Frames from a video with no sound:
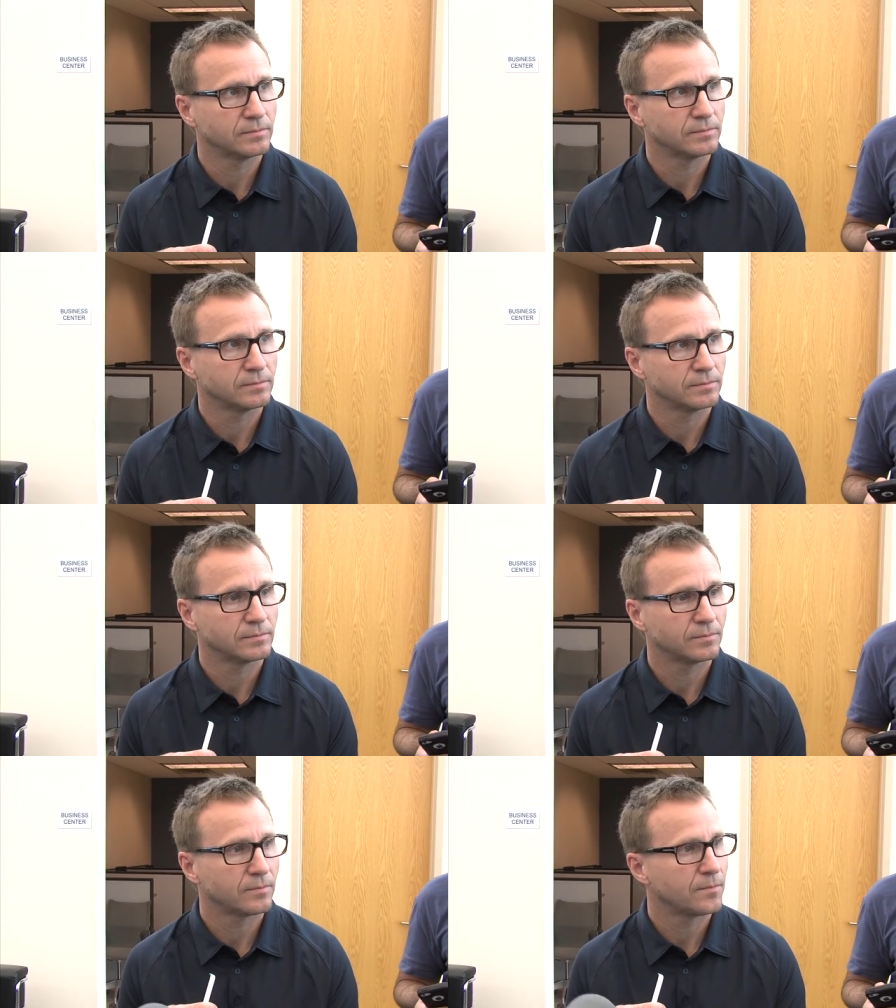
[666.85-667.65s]

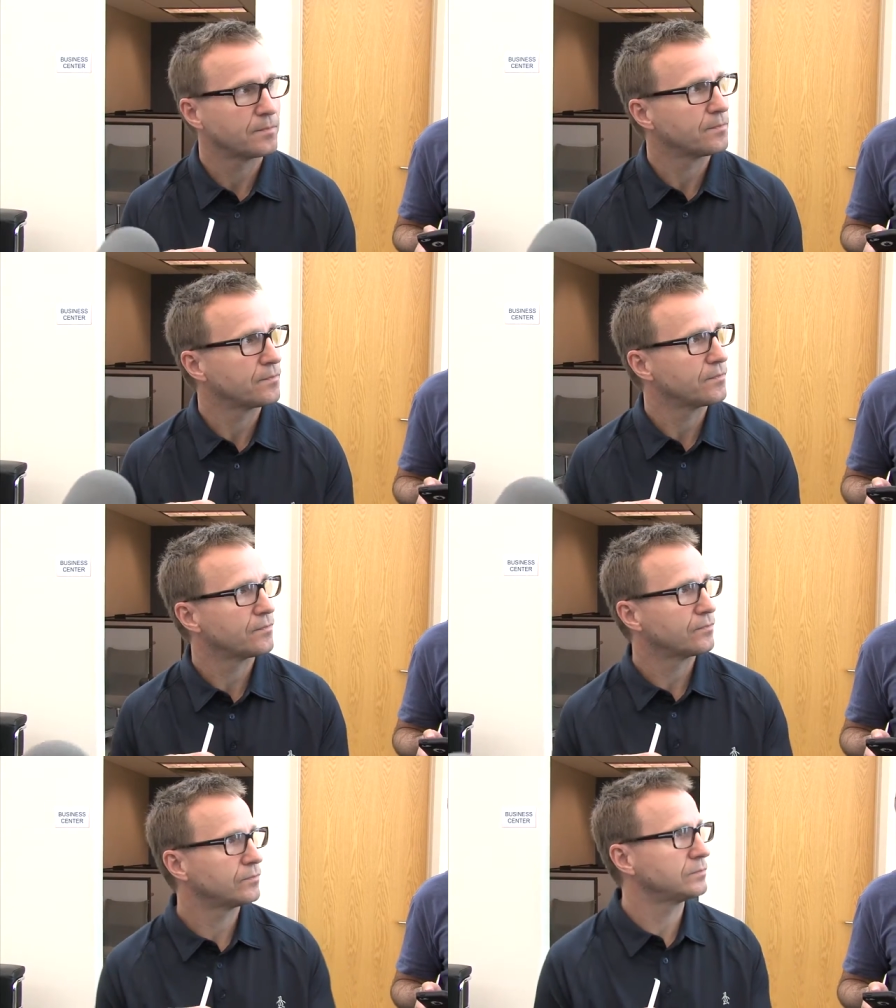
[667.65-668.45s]
Serge last
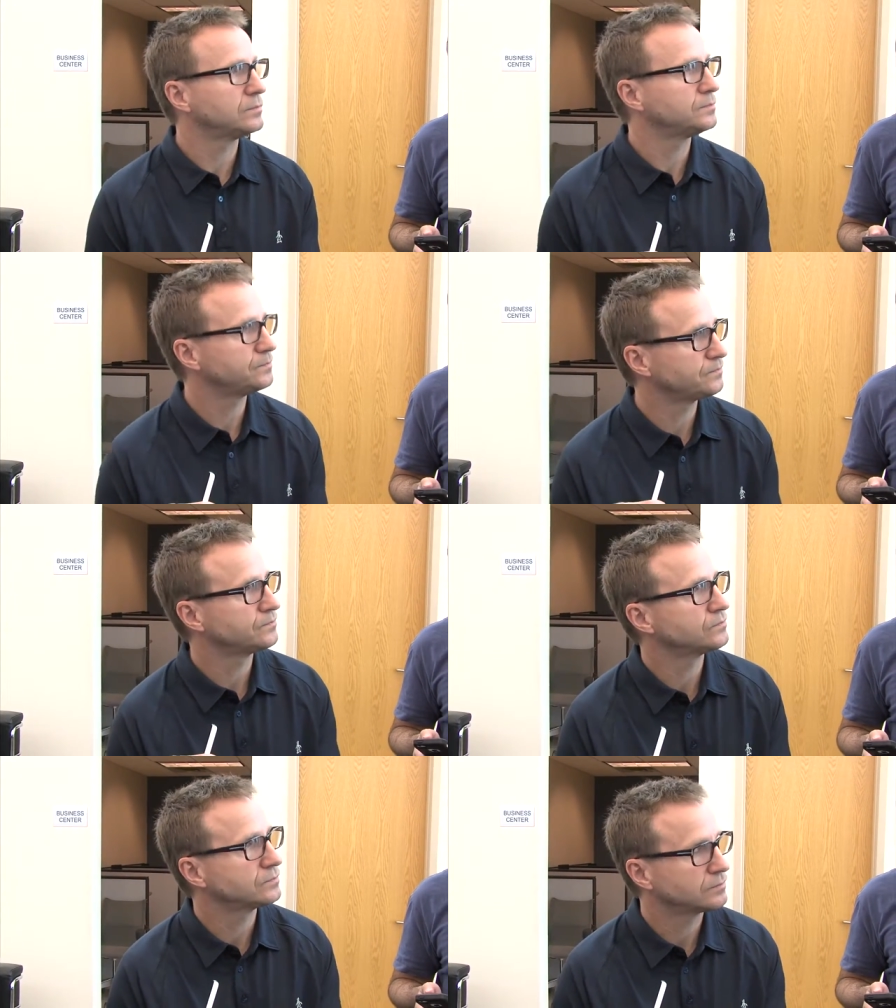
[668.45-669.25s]
night seemed to
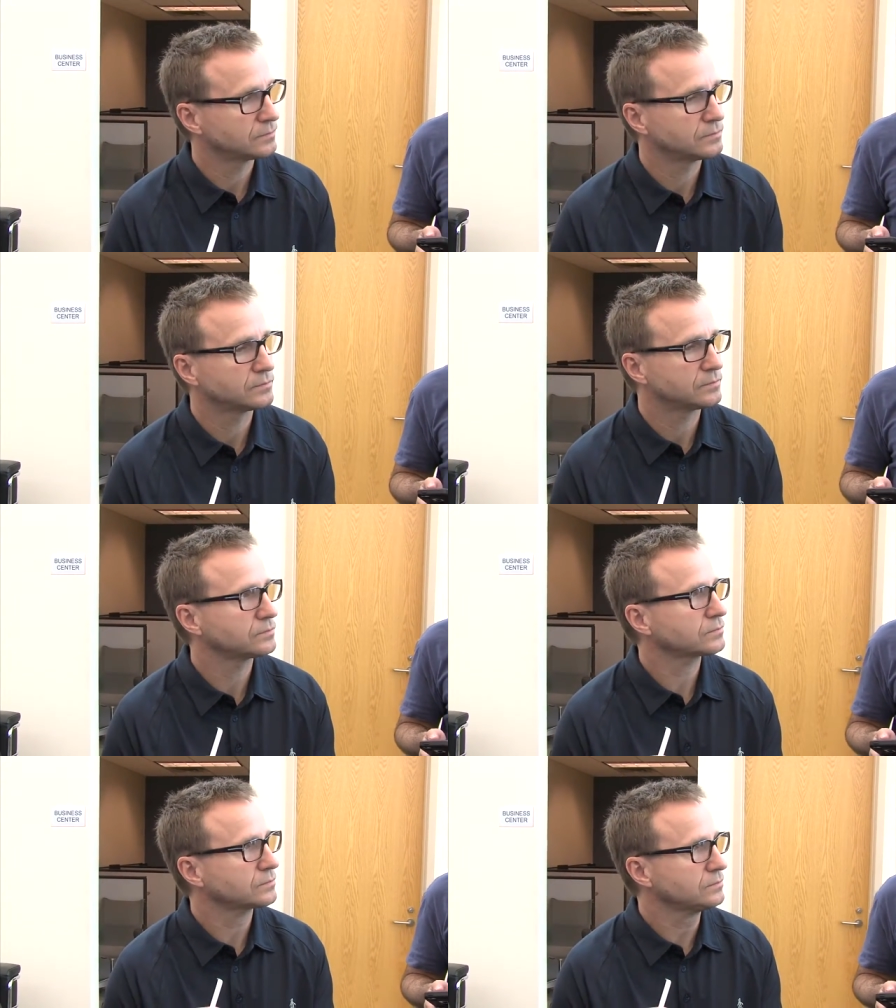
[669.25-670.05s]
be one of those
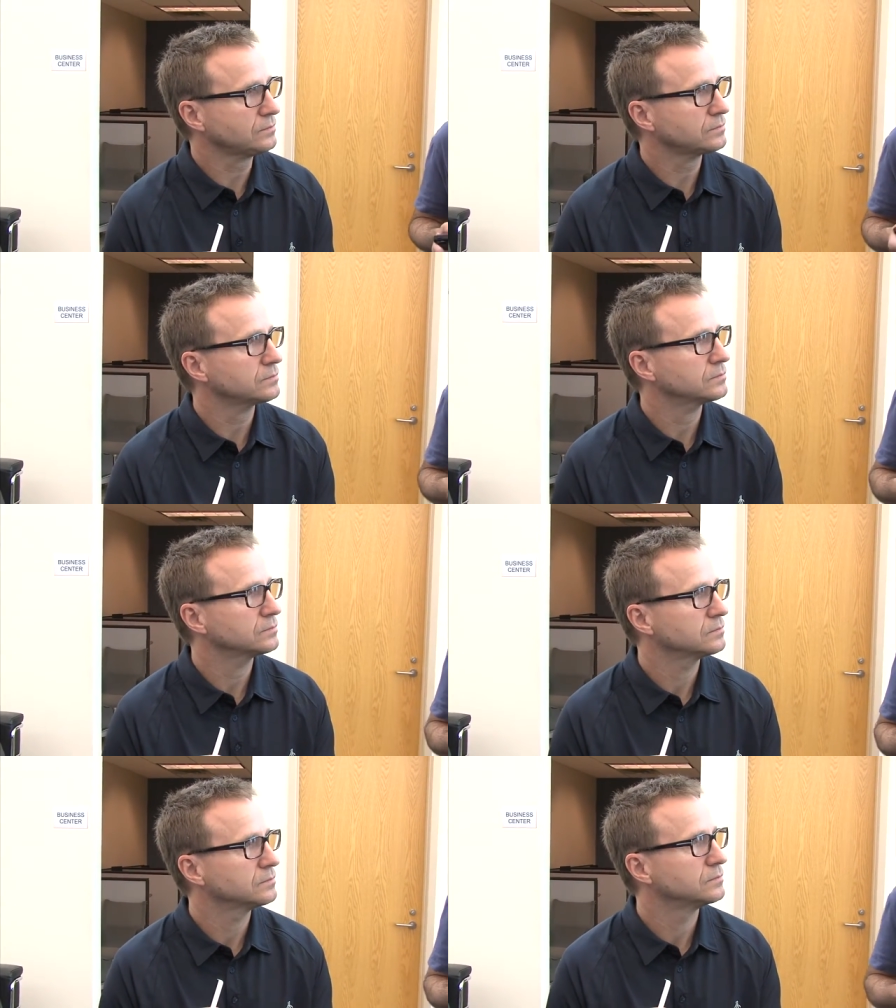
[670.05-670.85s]
guys that was kind of
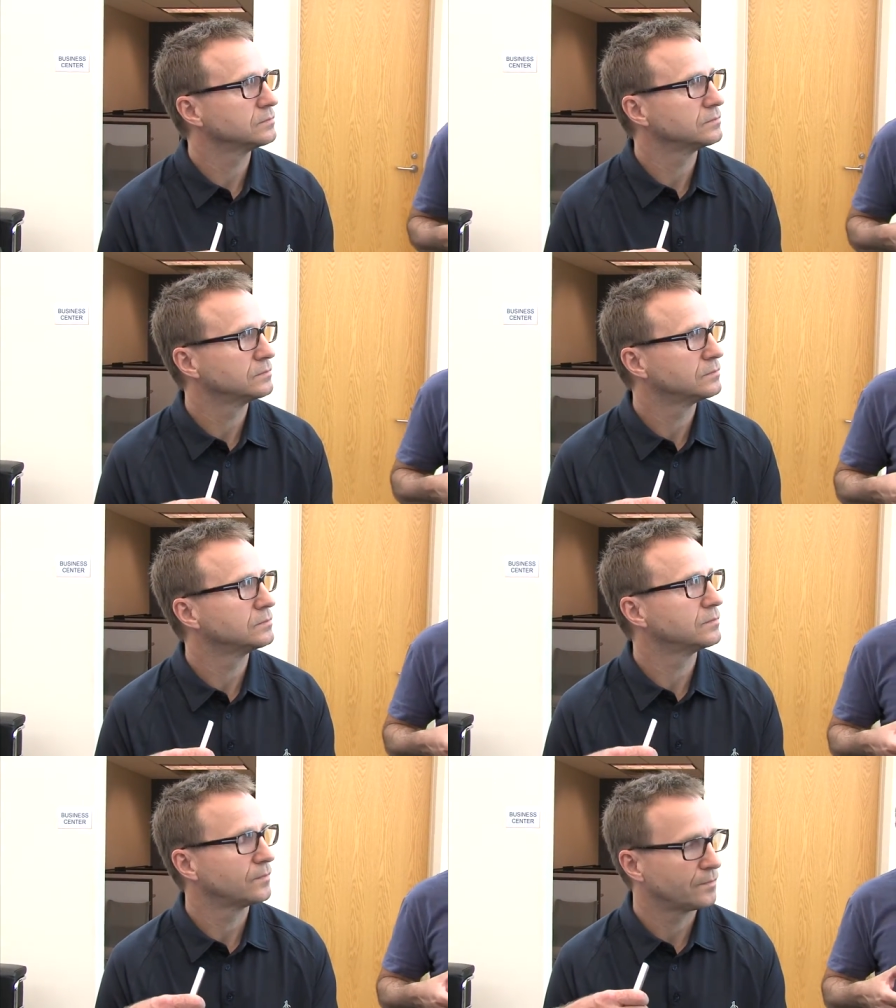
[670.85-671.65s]
in a funk.
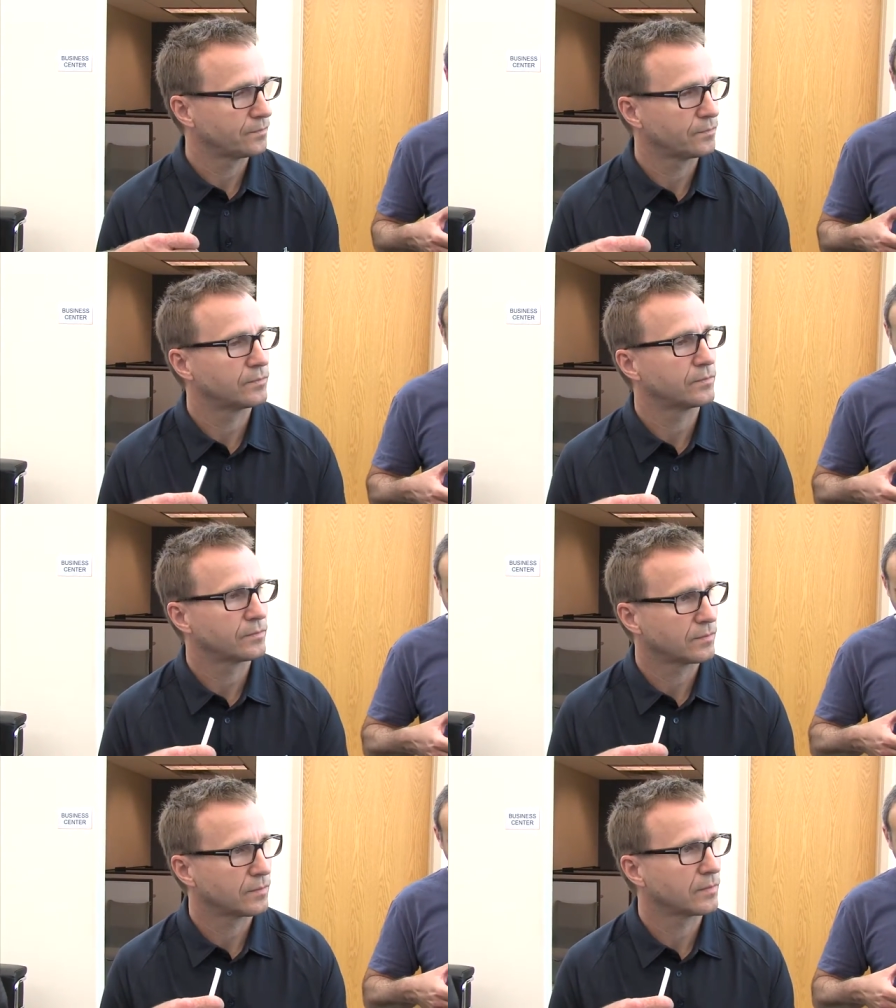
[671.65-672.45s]
I mean, just
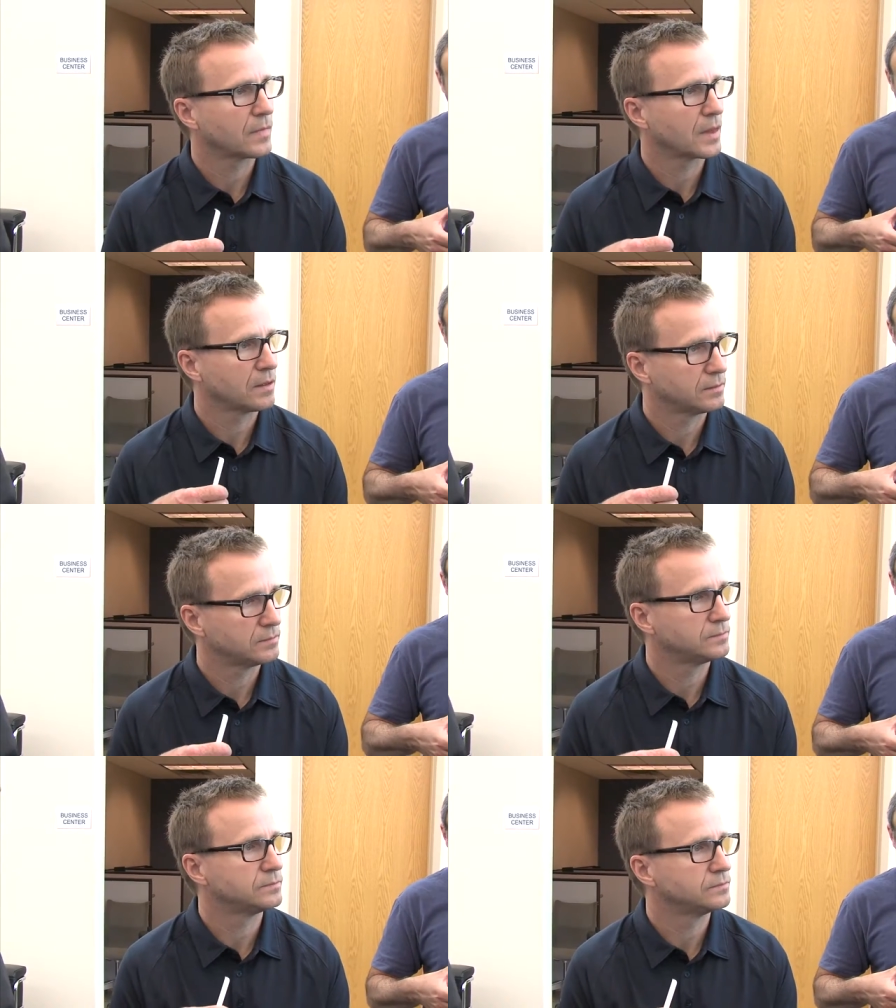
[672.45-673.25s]
his body
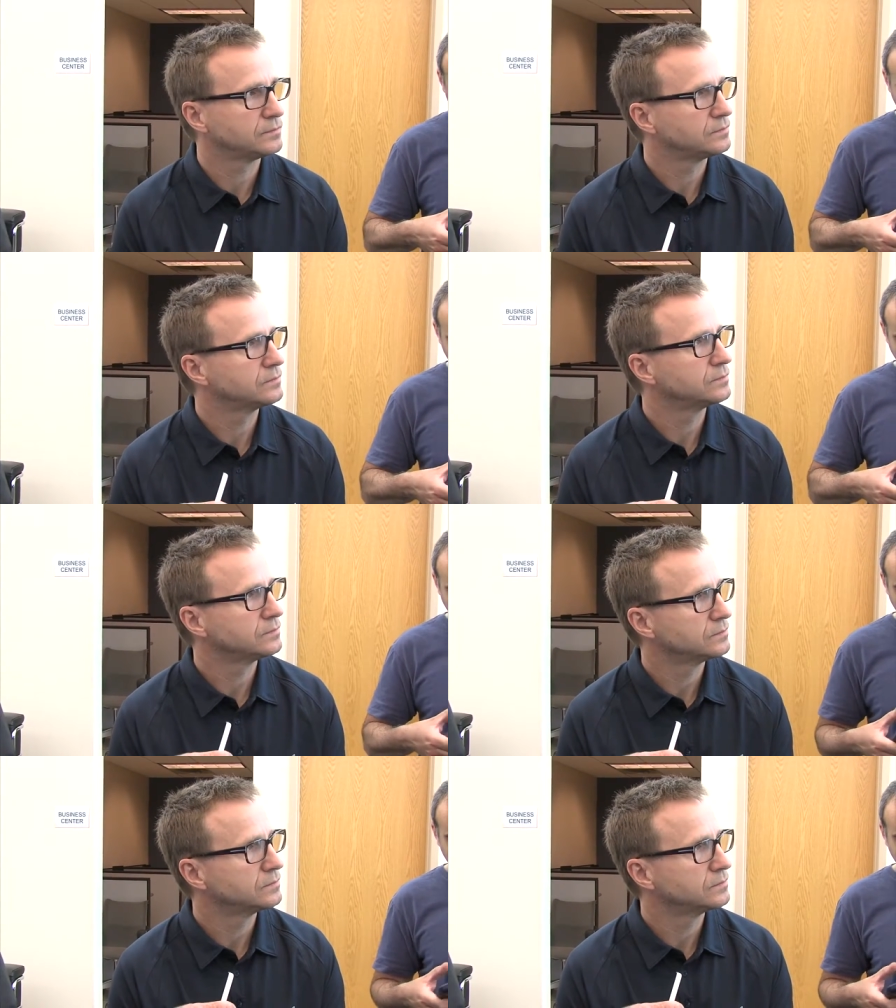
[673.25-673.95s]
language and then